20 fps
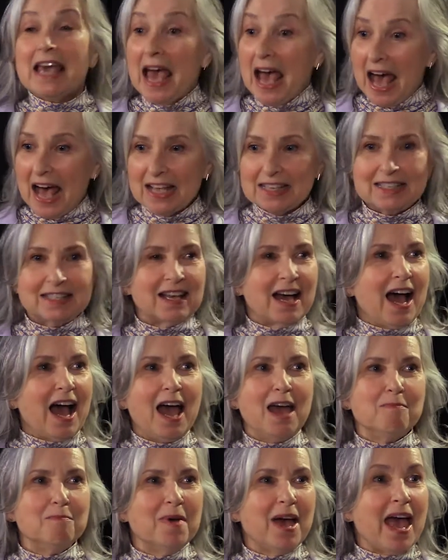Yes,
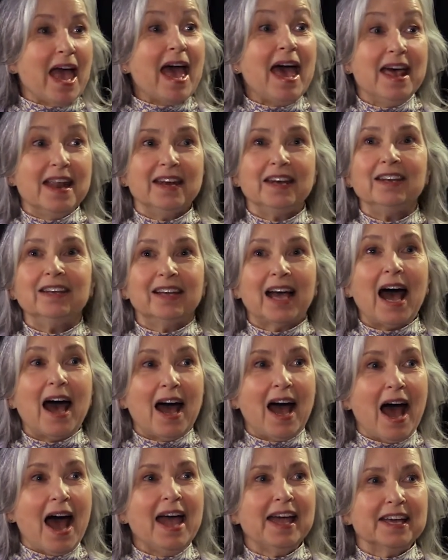and
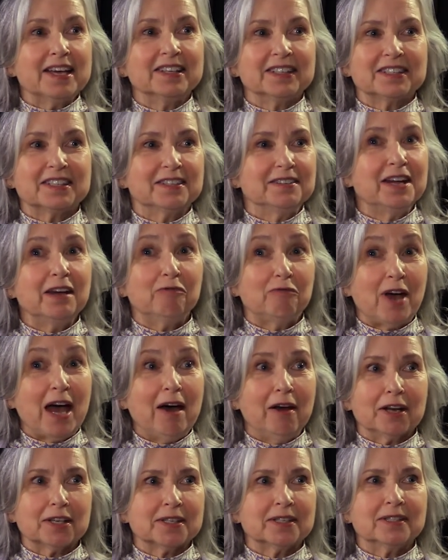I can sniff
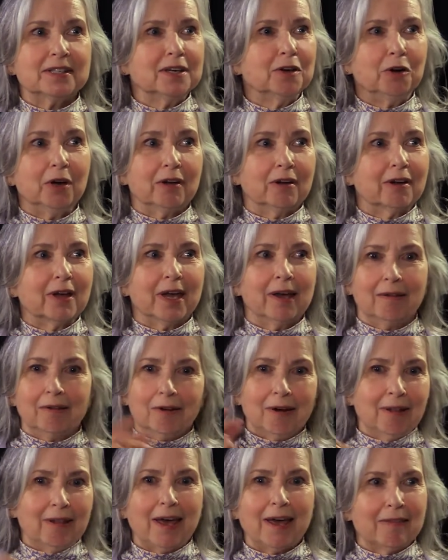out a serial
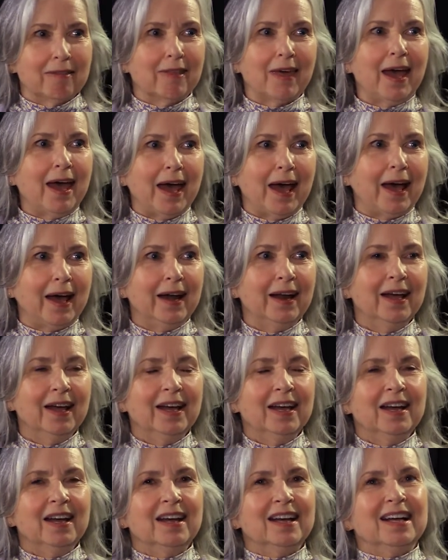killer like that.
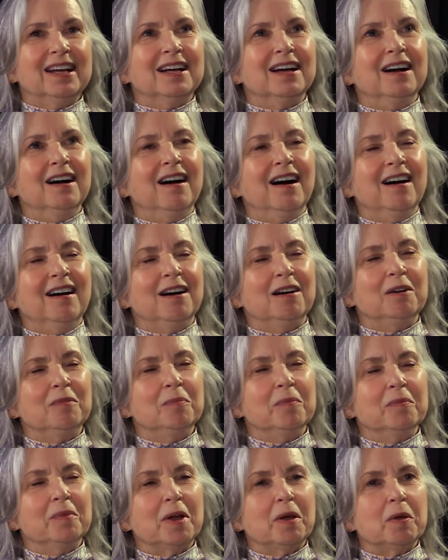
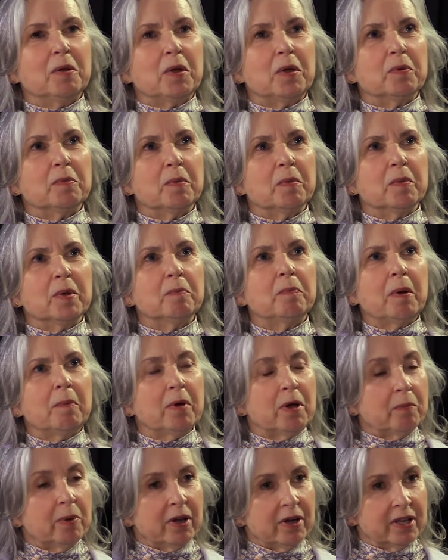
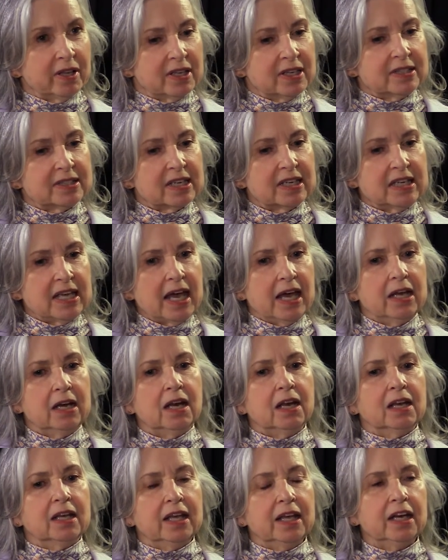But it's,
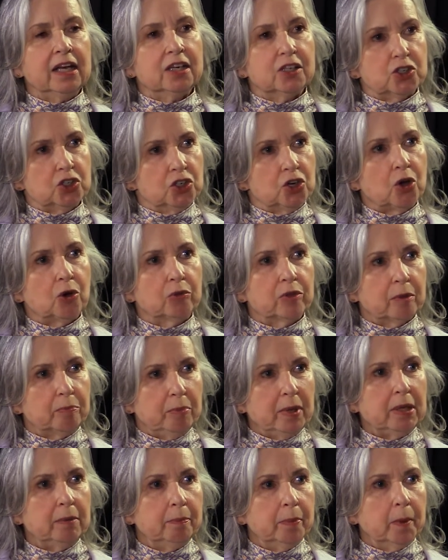again, getting to know the
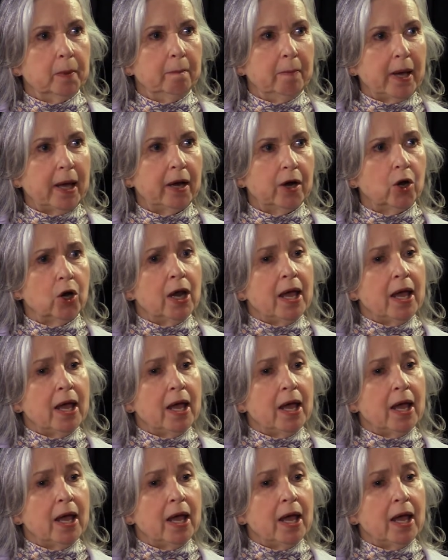people better.